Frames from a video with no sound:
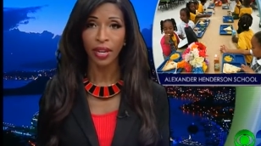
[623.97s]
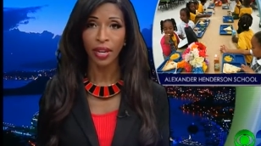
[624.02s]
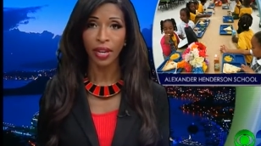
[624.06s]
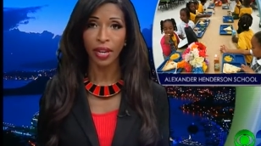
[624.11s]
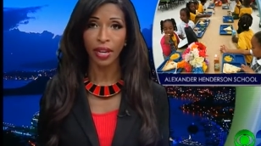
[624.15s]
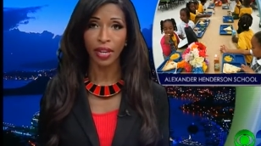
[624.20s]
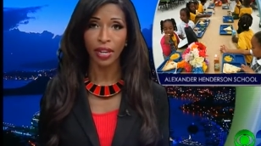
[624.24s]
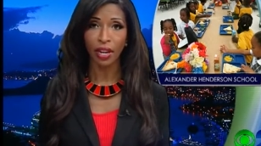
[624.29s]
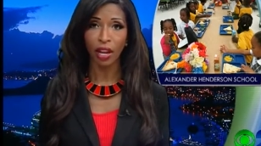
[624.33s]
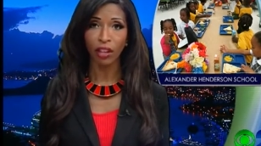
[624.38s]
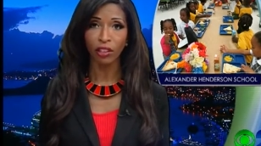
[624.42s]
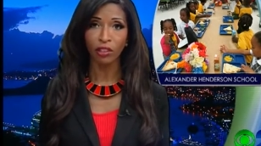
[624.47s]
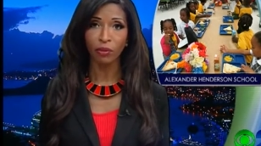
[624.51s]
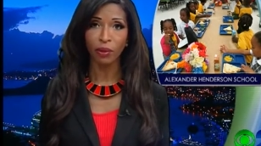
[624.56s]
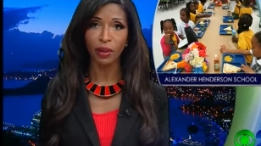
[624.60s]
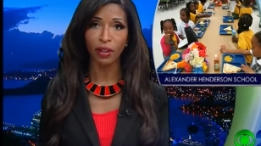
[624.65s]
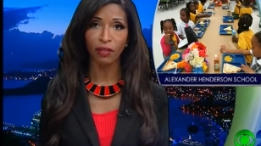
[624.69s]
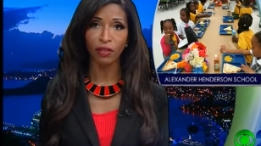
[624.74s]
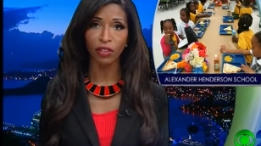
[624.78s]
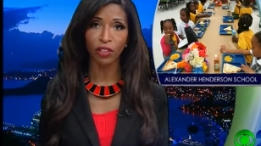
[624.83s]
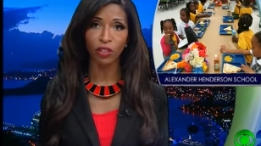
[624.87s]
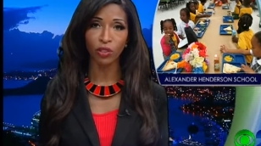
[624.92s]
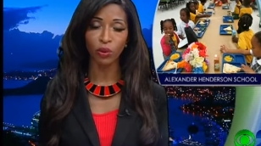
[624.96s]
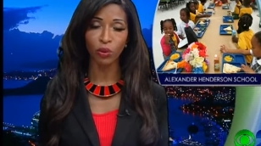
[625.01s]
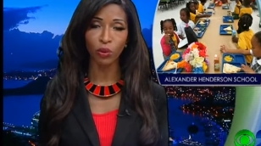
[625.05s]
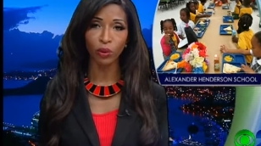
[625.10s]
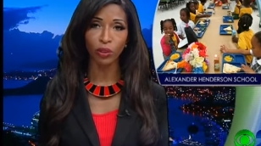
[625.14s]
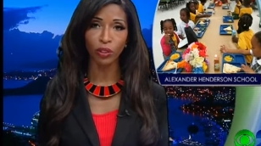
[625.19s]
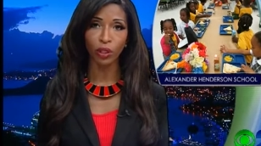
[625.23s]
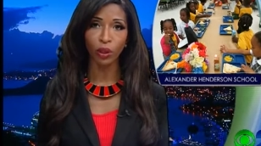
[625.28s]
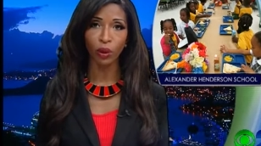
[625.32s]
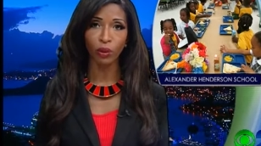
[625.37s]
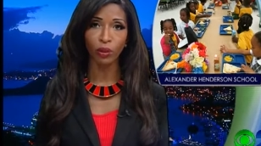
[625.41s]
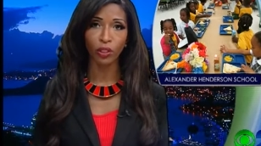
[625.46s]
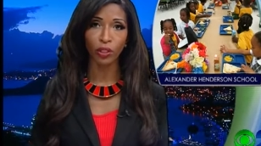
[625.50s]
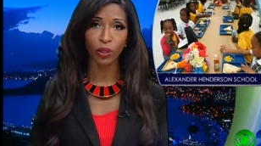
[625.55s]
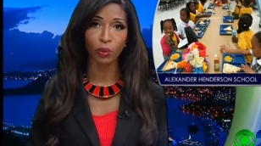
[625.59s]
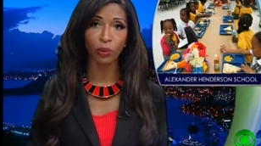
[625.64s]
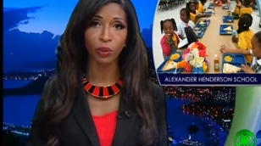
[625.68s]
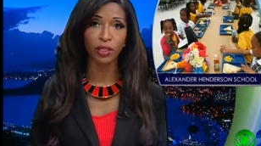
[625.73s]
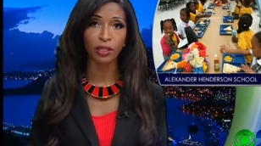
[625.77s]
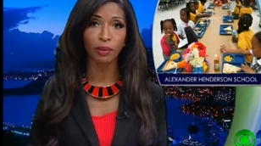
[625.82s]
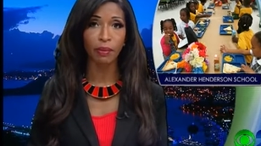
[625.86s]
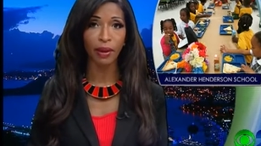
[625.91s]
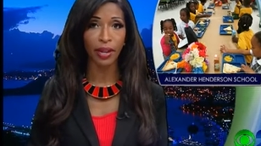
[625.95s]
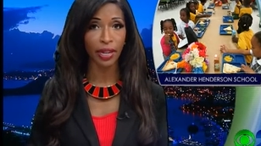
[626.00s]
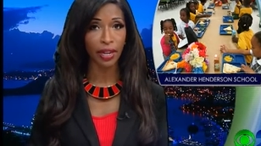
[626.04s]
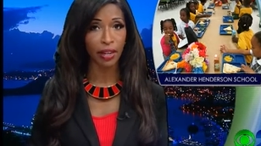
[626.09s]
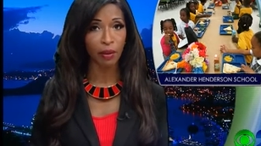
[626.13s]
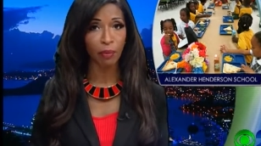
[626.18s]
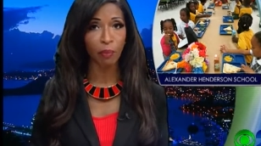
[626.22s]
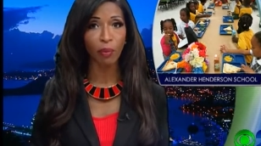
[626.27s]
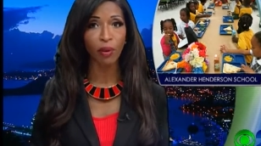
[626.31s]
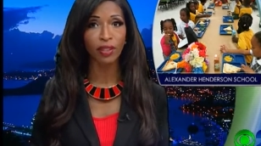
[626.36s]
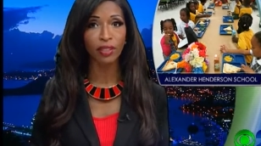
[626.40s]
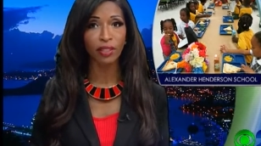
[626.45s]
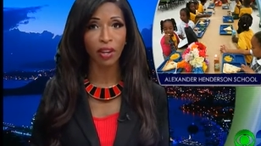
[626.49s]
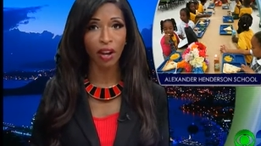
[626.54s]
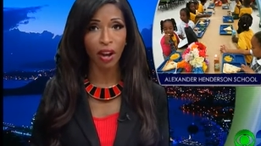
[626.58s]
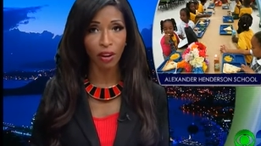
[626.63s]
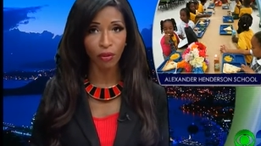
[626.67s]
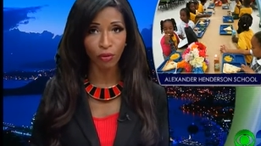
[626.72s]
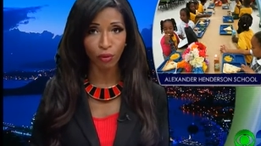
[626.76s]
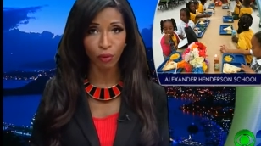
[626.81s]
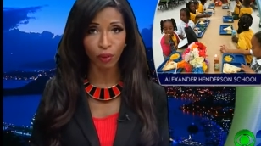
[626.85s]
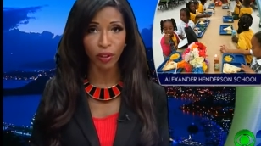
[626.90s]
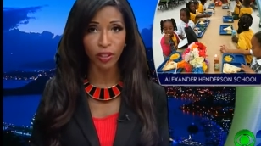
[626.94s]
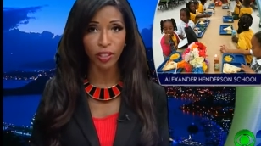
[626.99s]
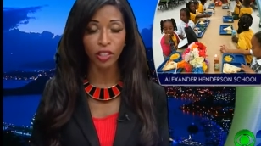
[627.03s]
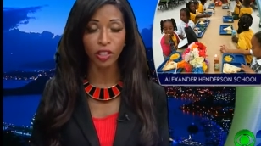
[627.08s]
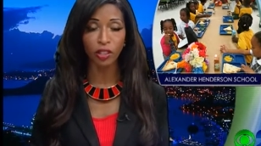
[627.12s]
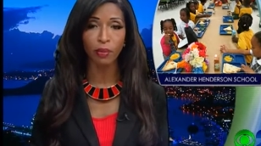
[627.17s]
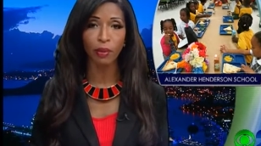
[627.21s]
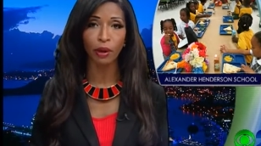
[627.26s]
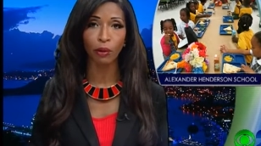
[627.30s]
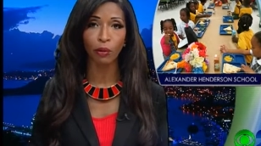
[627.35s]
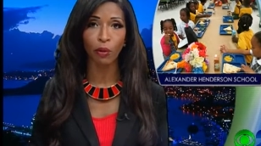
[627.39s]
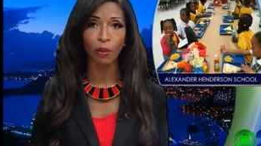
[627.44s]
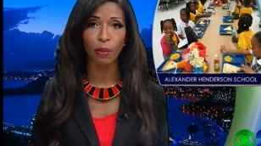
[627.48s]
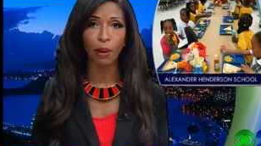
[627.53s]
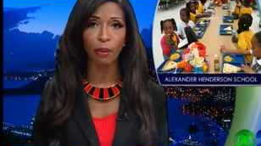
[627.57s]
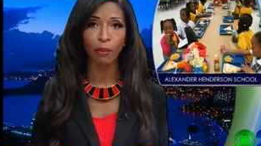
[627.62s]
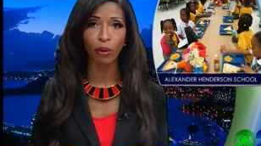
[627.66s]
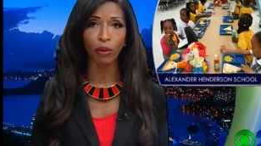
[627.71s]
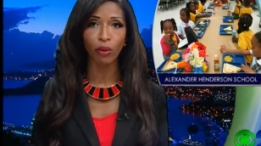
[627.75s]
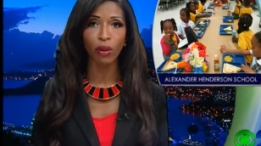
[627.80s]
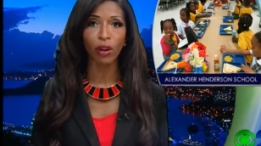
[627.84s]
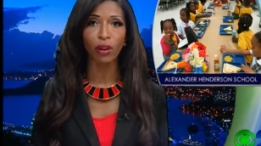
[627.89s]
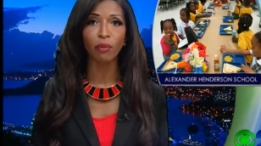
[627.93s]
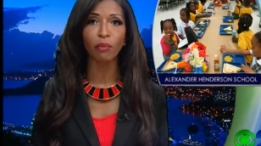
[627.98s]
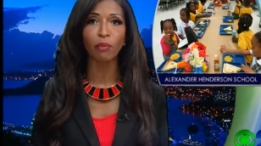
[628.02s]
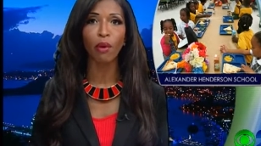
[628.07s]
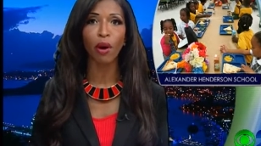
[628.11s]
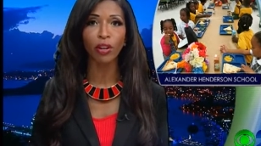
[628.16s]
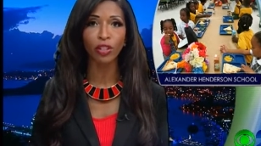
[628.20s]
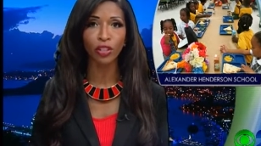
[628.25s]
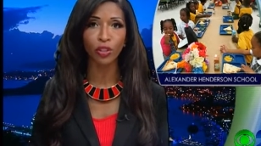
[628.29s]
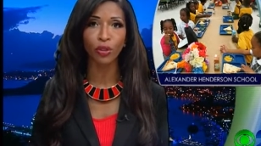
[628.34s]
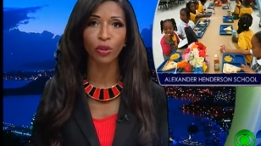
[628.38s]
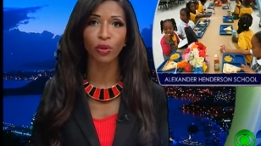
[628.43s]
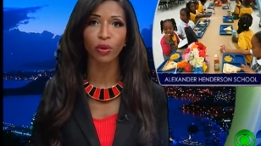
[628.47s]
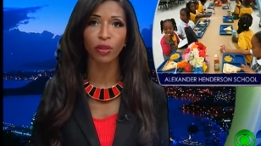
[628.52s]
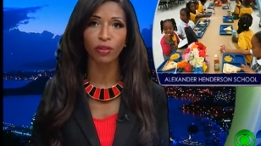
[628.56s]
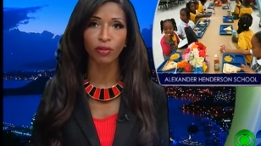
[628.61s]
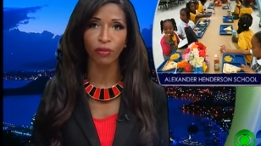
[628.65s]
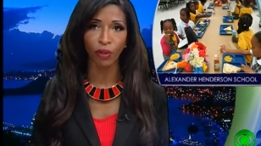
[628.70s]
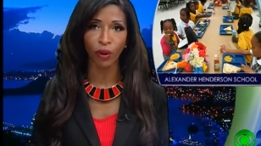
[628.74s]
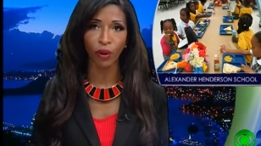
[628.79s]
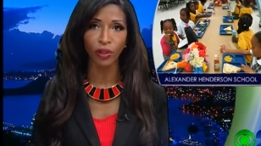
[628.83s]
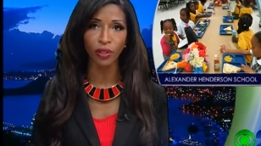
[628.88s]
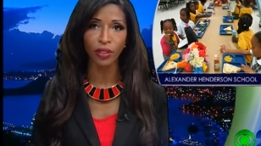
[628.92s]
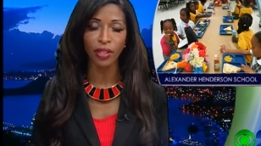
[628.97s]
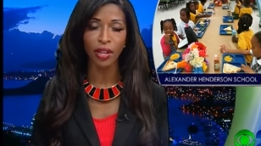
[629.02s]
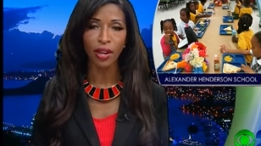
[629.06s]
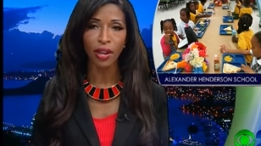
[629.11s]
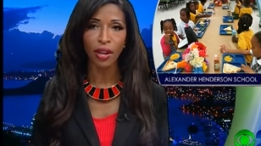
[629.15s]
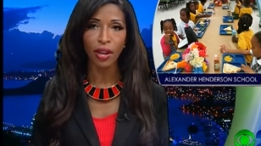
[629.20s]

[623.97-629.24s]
An announcement of the school's closure was made at a press conference, you may remember, on March 31st